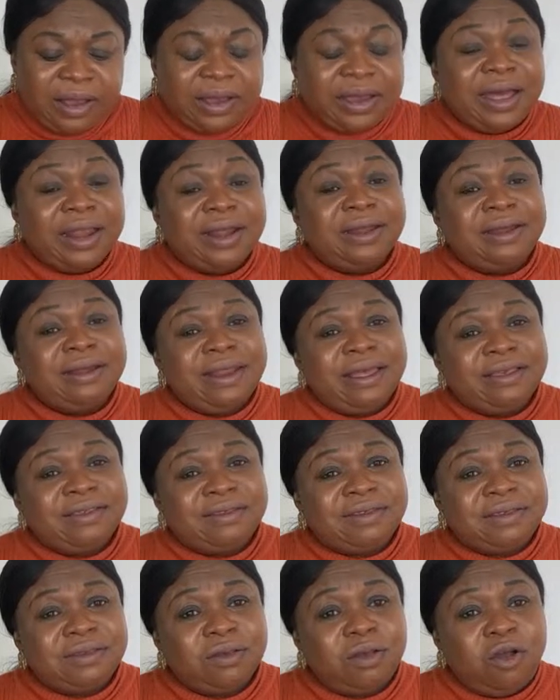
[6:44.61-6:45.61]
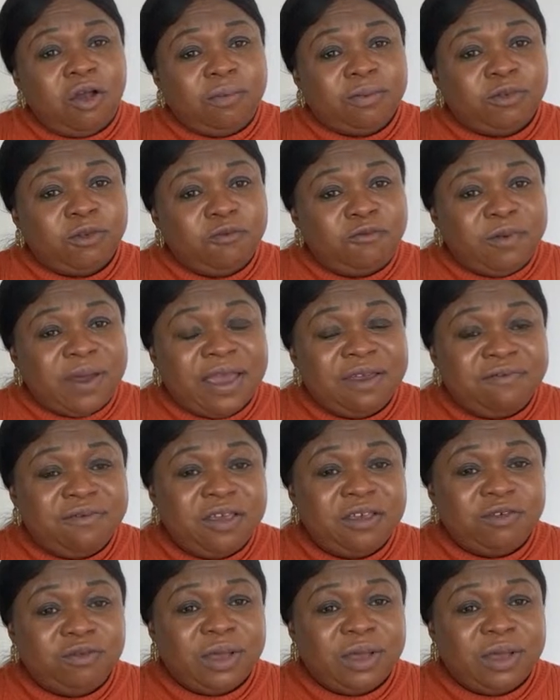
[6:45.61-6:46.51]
can last up to 5 years.